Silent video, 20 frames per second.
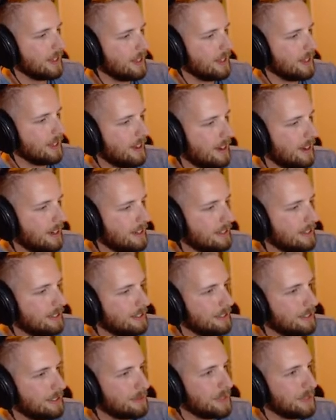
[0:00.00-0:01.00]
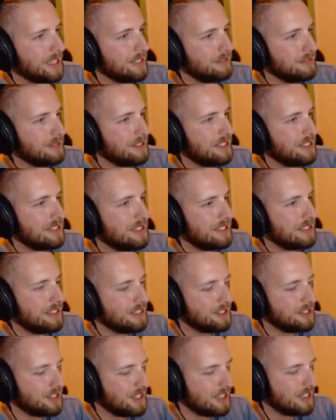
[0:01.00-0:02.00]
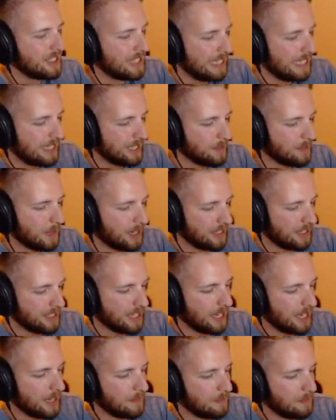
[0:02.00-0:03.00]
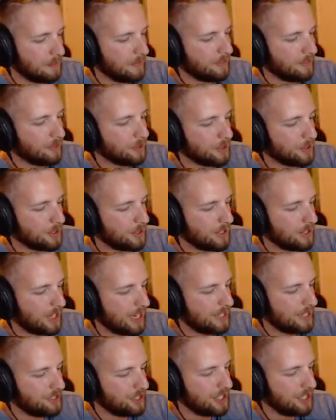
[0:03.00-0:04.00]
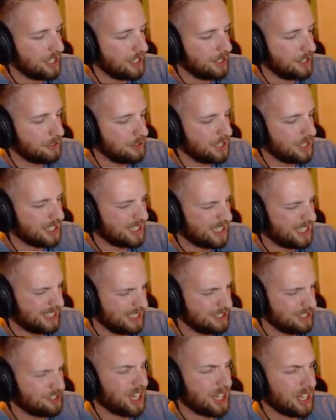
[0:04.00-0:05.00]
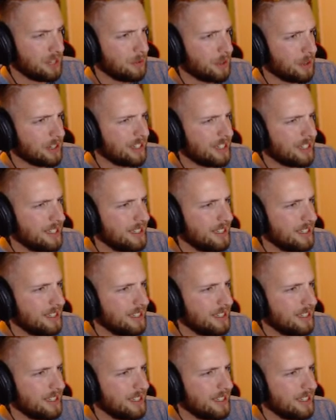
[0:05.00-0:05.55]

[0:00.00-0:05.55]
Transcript: I don't know, man. There's still a decent amount of time before AGDQ. That's like in January.